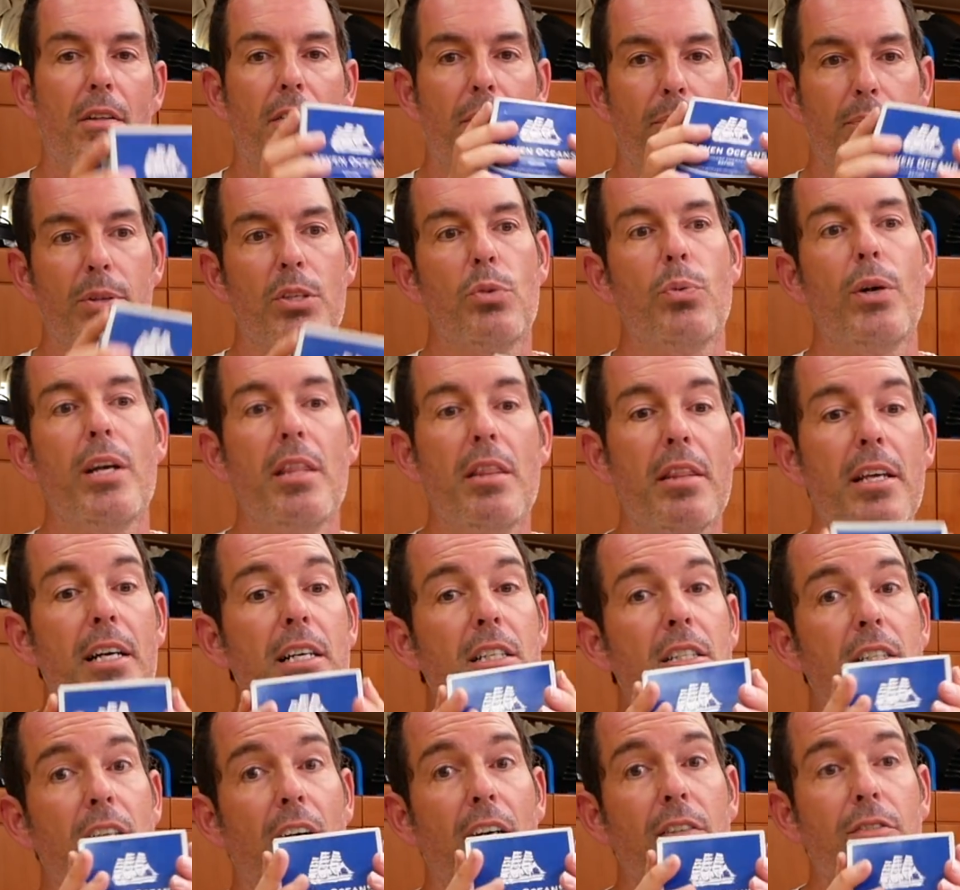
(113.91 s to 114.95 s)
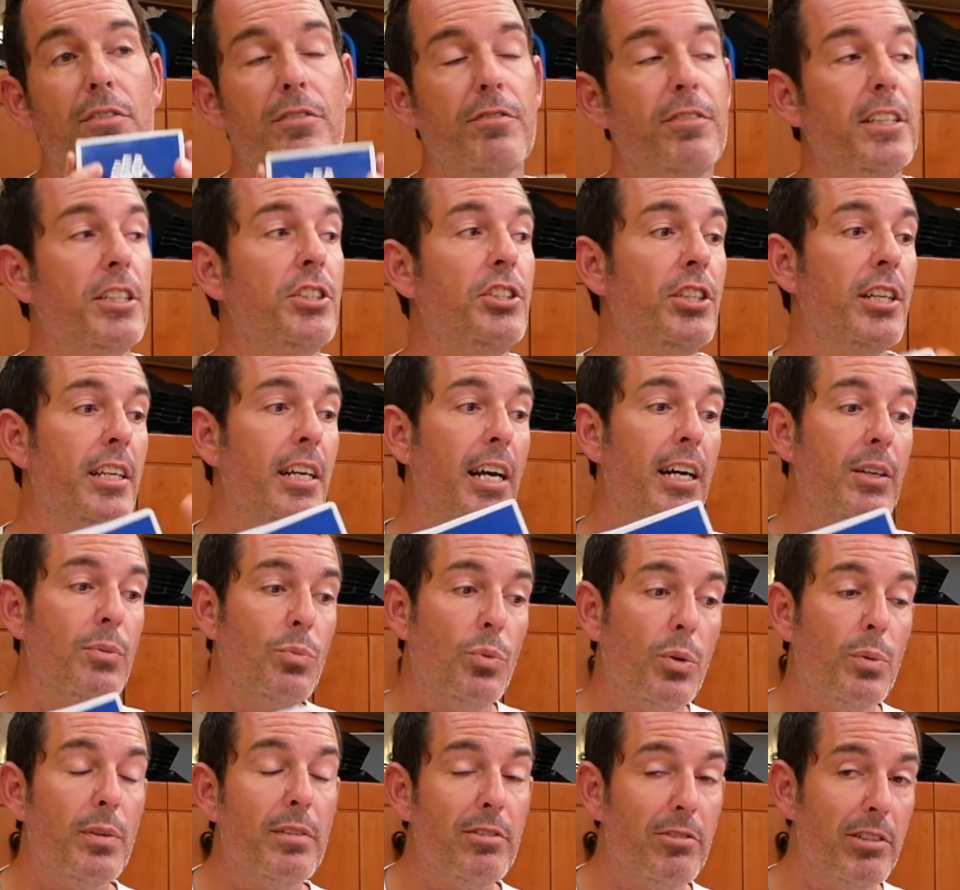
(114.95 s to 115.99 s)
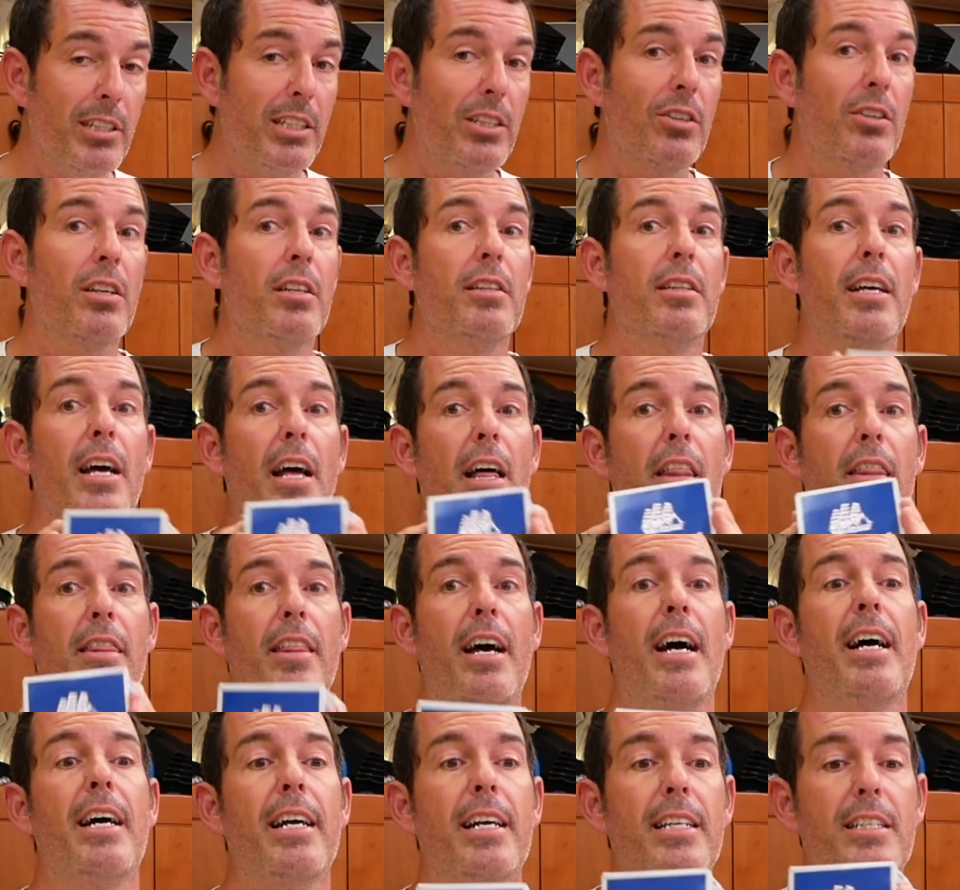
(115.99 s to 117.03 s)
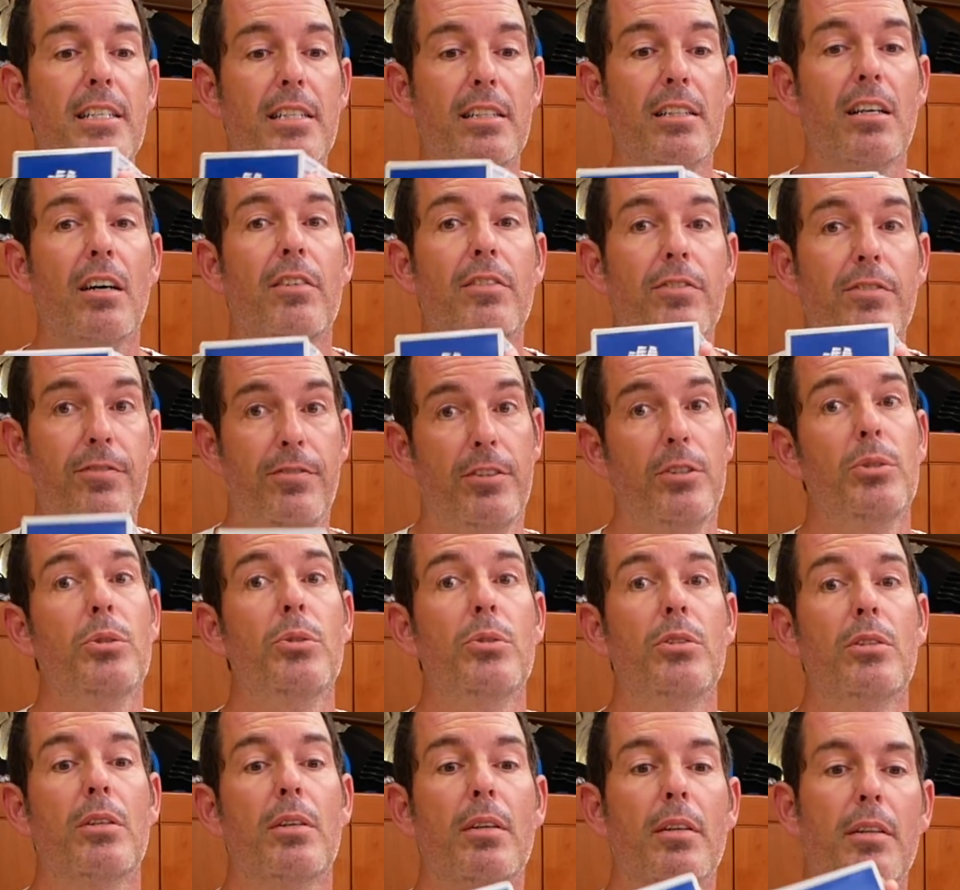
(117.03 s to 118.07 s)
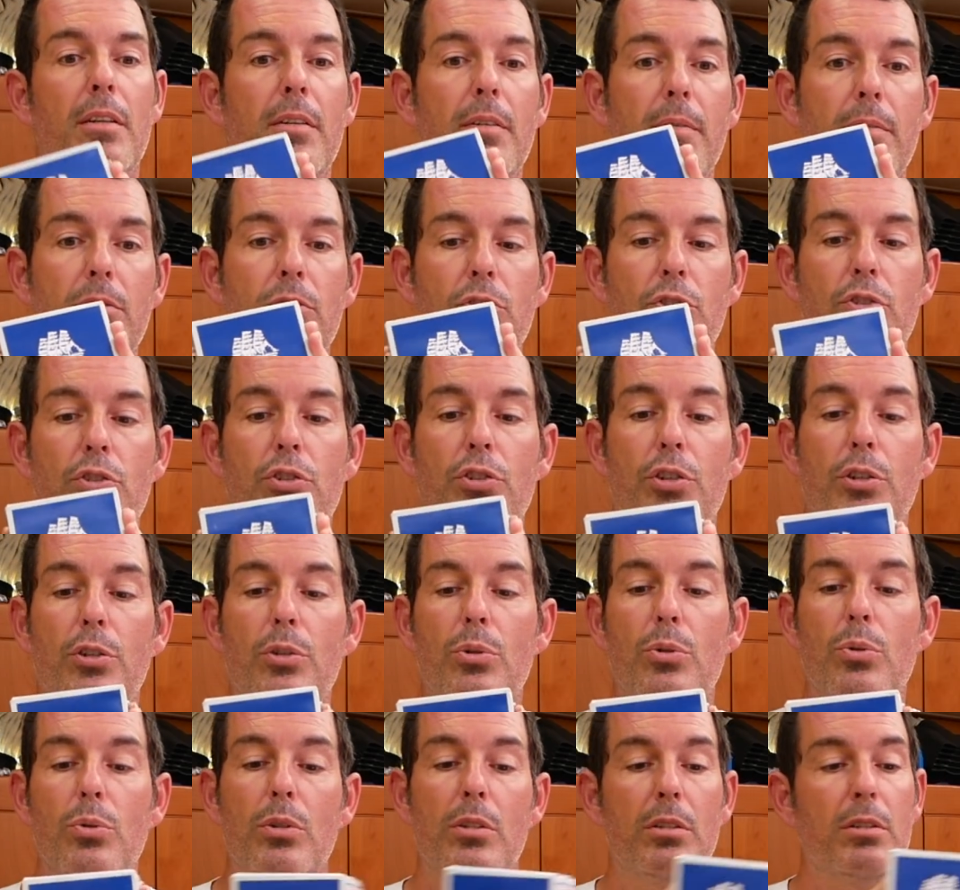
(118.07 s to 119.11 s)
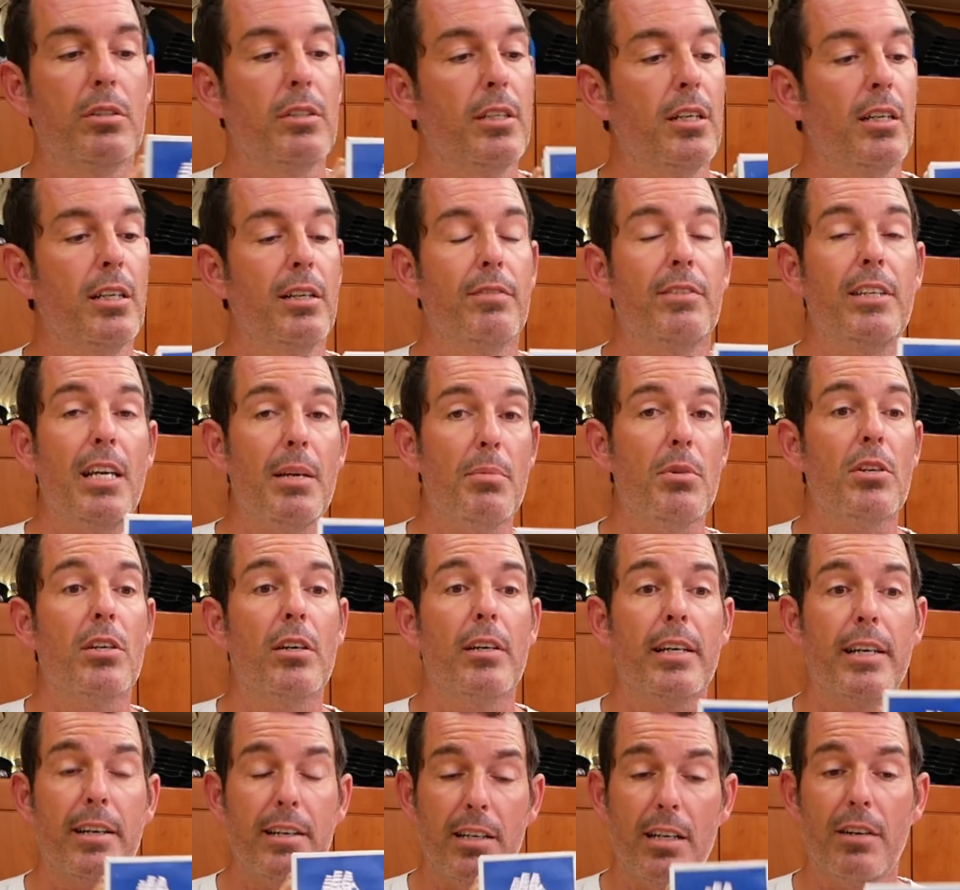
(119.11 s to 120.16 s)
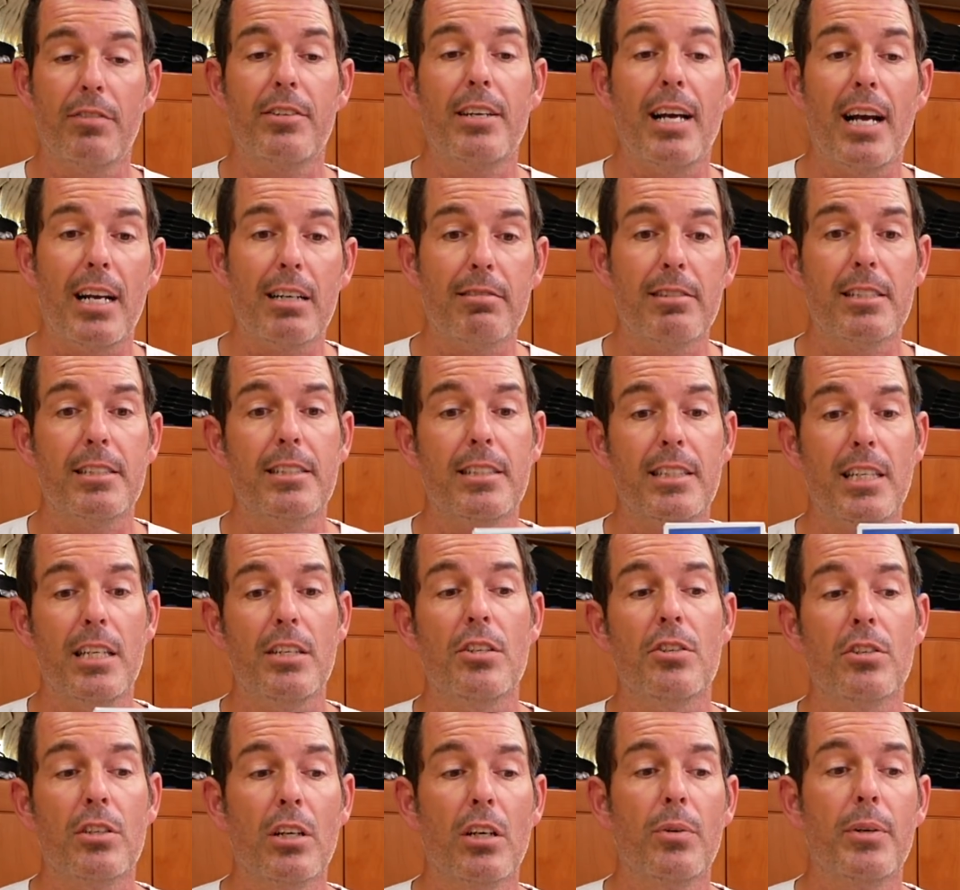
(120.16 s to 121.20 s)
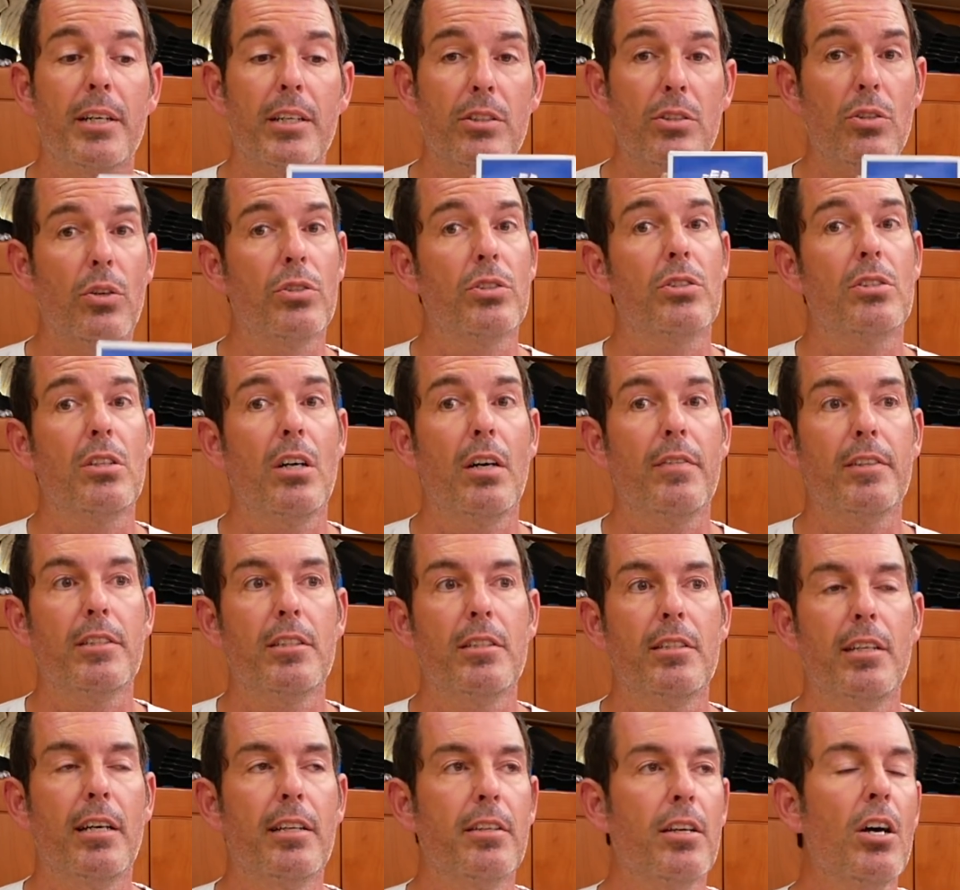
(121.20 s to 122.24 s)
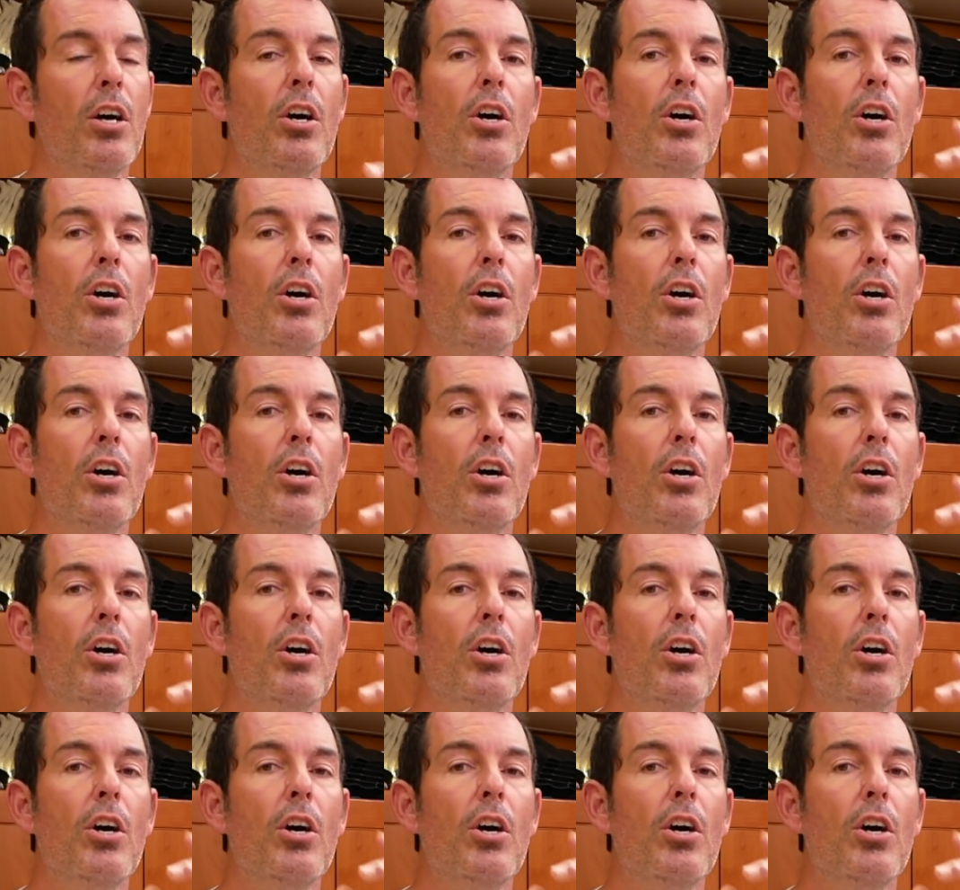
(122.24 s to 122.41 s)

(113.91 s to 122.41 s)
between this and fishing and what we've already got in there, that is enough food to kind of keep you going, enough calories to keep you going and not starving to death.